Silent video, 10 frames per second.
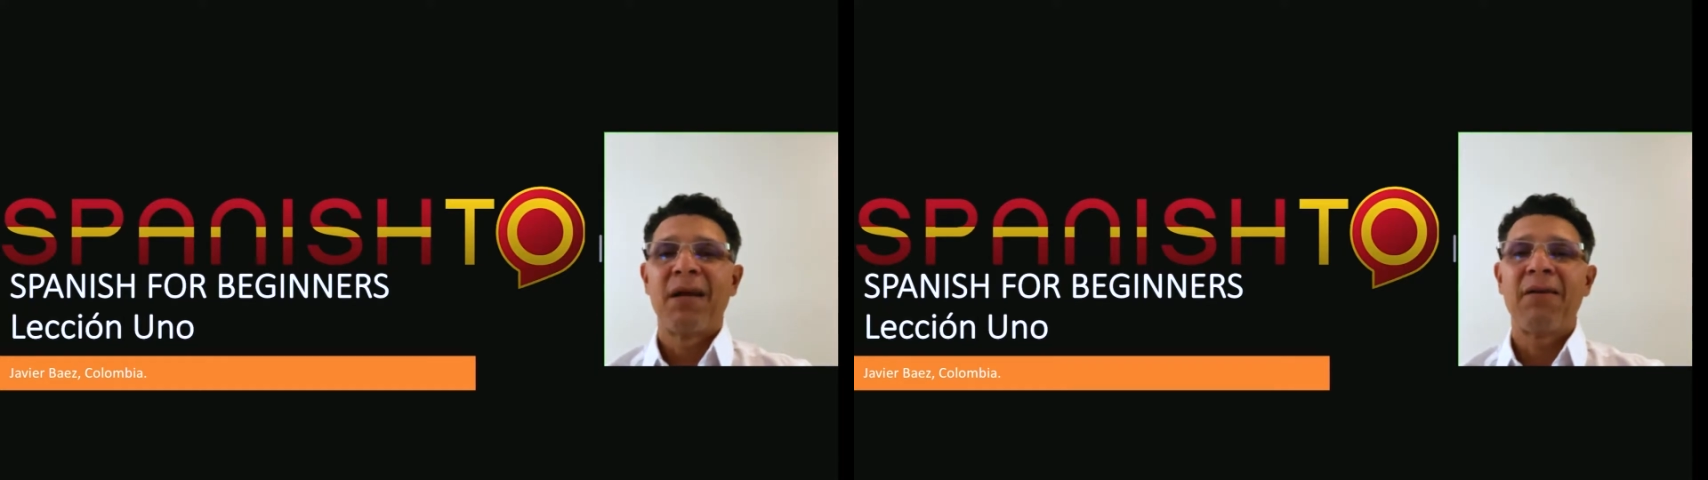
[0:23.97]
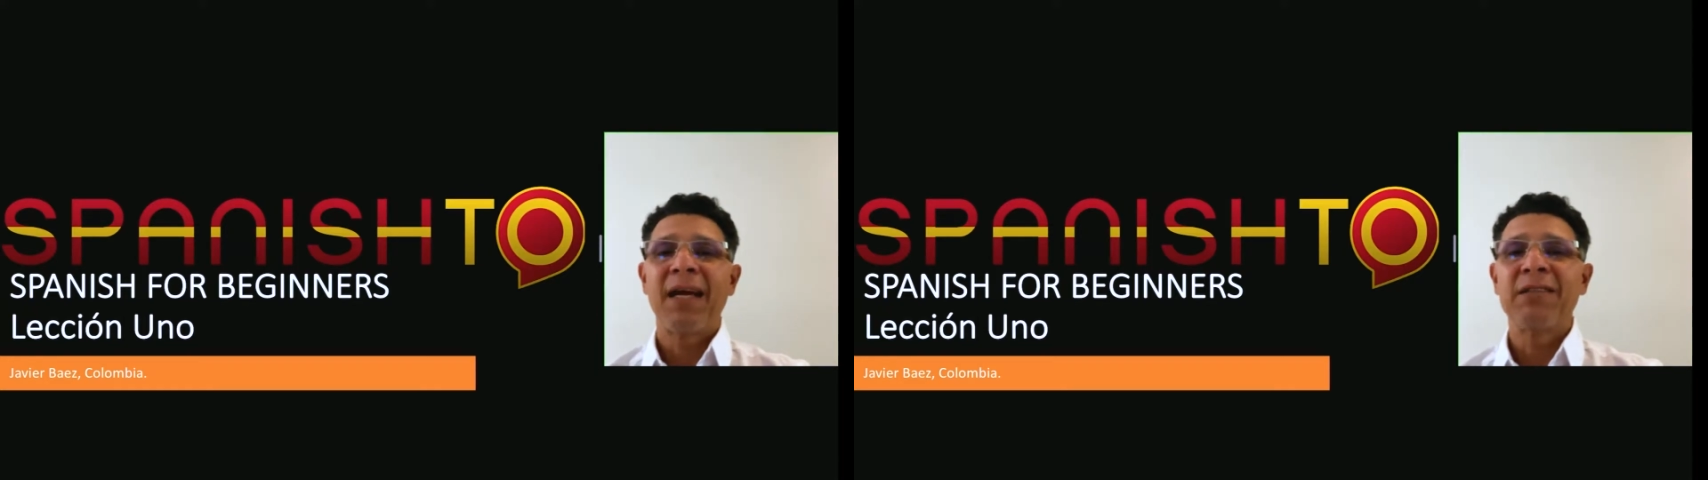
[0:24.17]

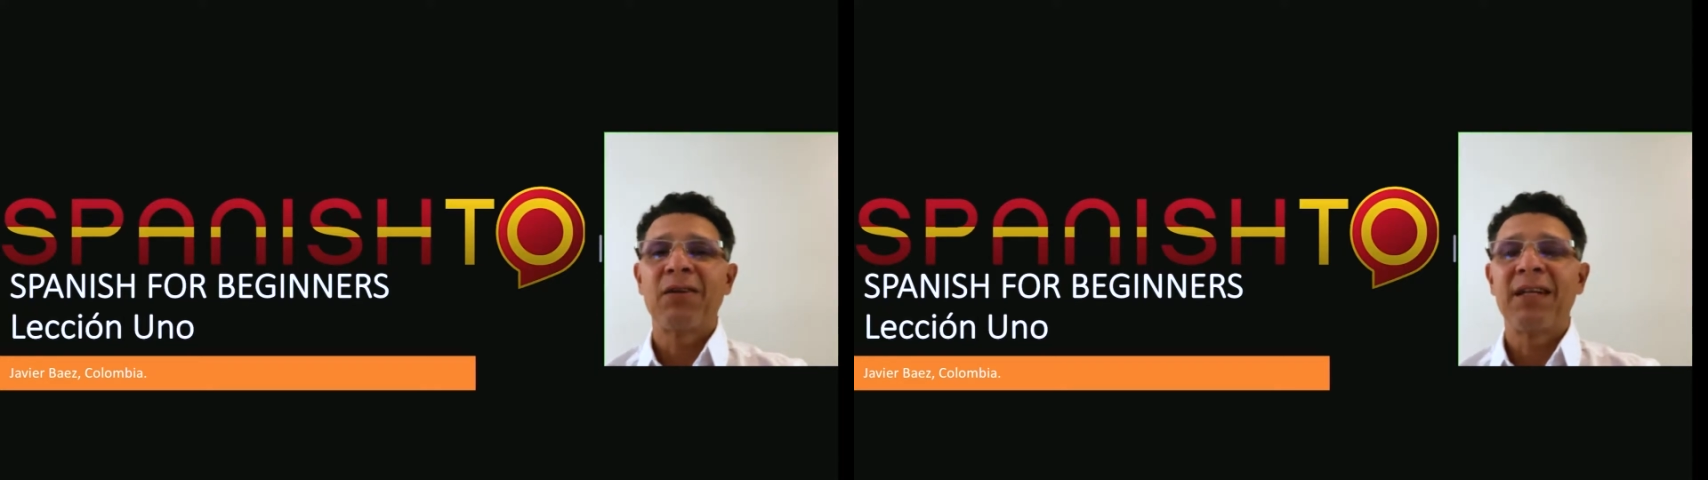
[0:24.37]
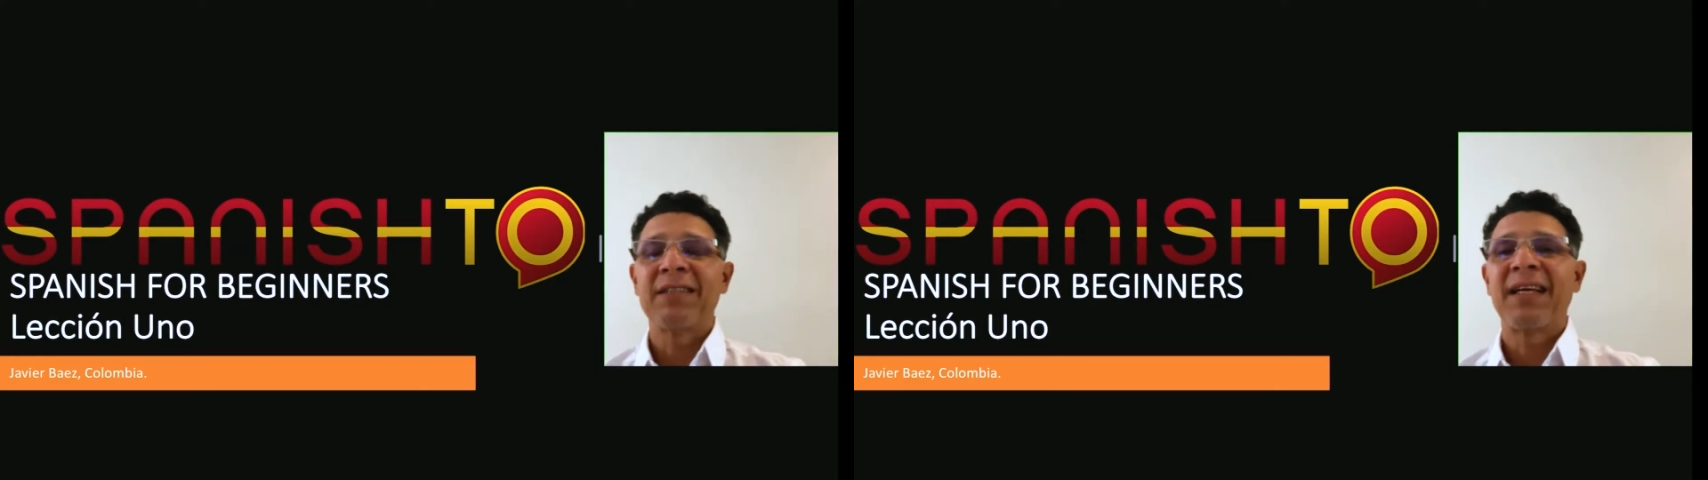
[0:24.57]
Okay, so
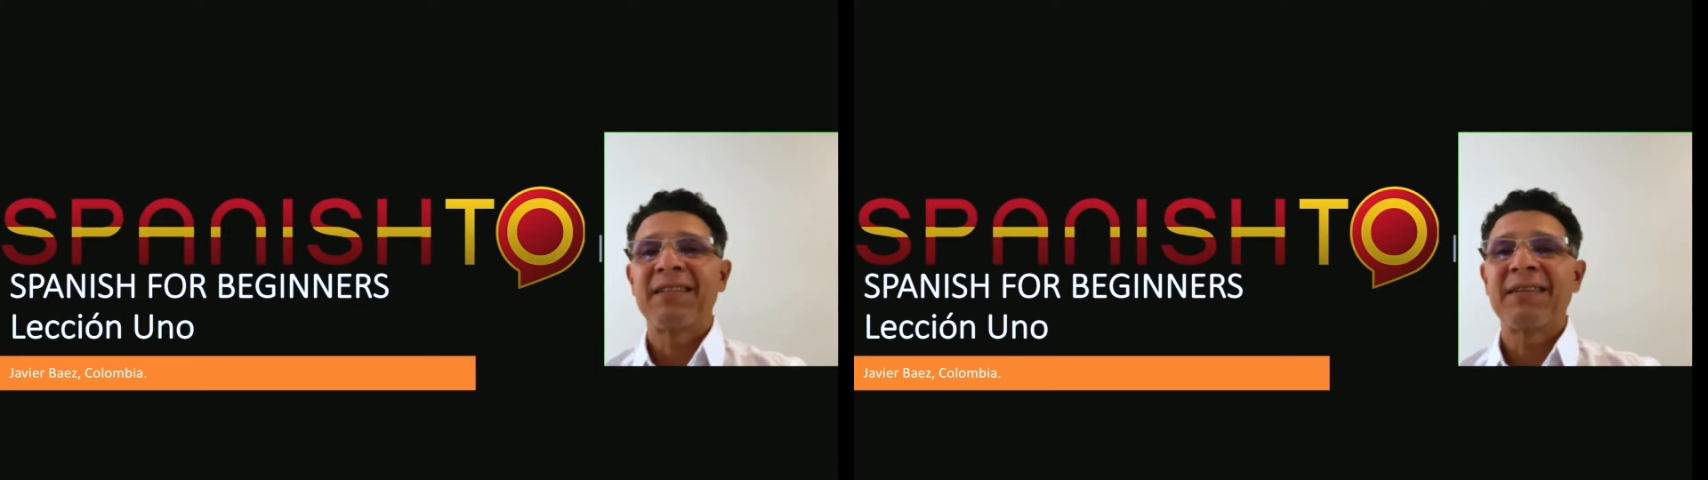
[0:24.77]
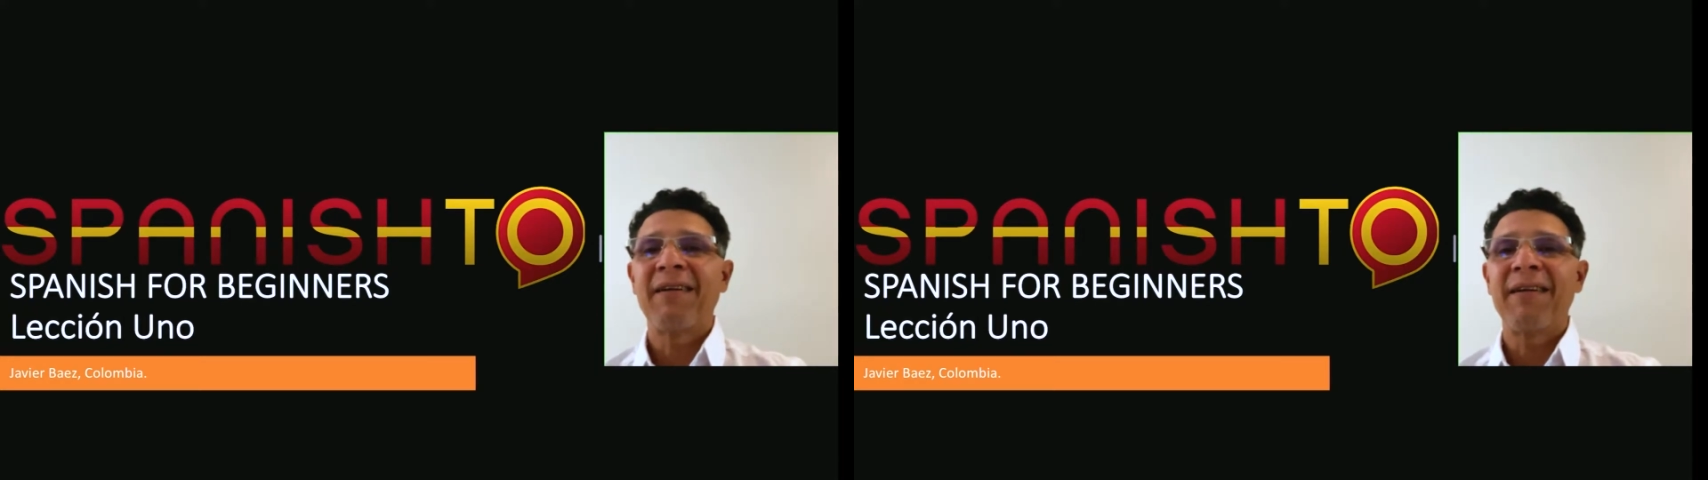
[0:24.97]
let's get
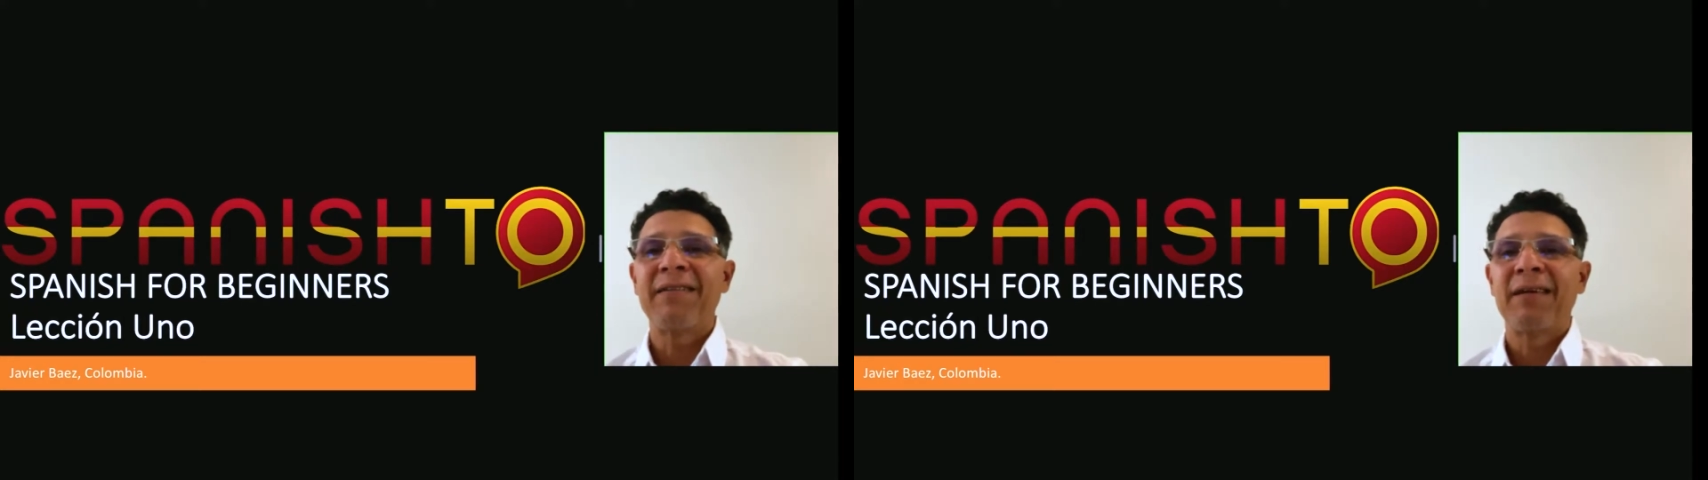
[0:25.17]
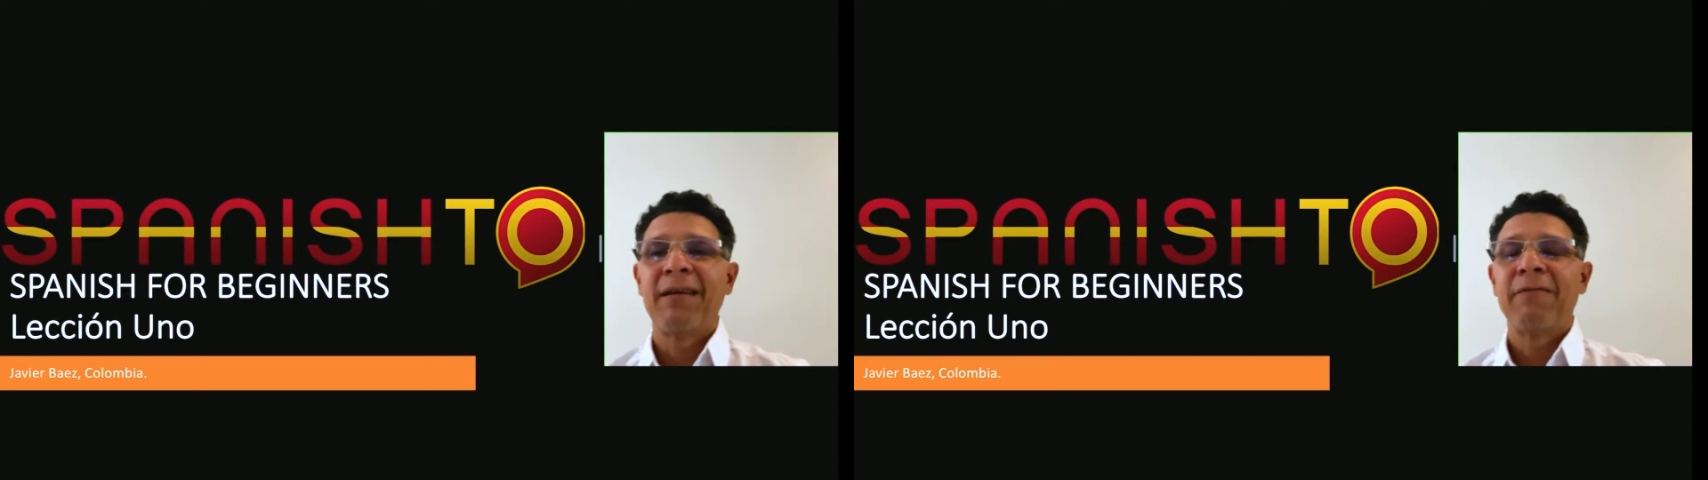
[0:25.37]
started.